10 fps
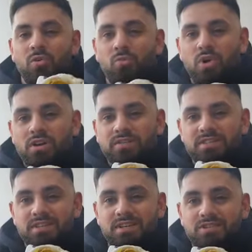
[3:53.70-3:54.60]
on one of
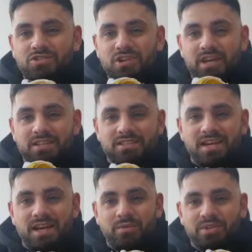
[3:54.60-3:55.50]
the sneakers you get this
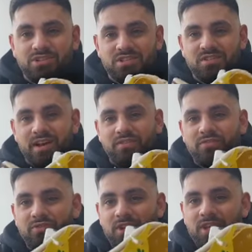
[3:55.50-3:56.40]
tag which is Nike
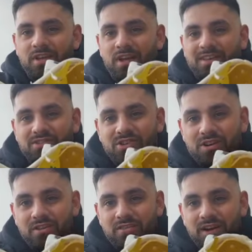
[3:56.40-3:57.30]
free, and you
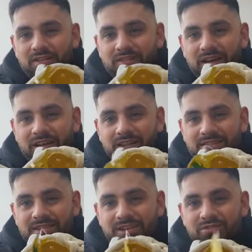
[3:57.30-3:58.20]
turn it around and
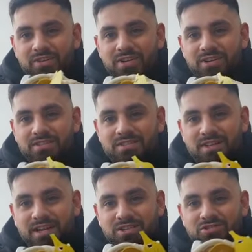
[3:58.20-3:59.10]
it's the
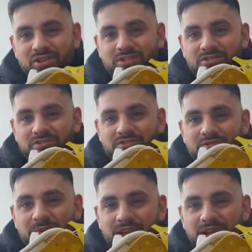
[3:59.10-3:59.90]
ingredients and instructions on to